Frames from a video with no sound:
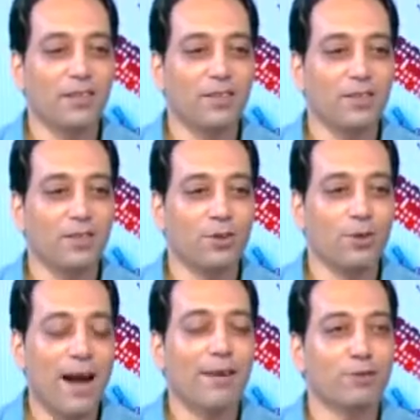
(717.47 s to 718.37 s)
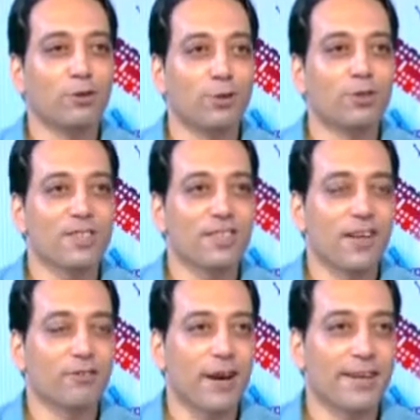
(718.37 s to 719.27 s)
you have your own
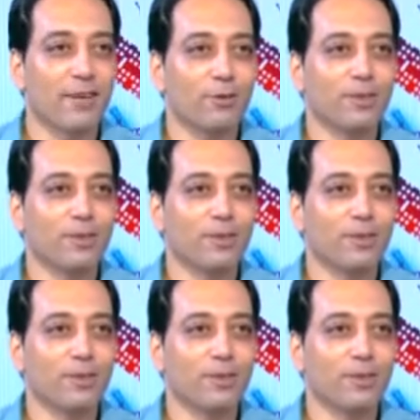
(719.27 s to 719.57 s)
style right now?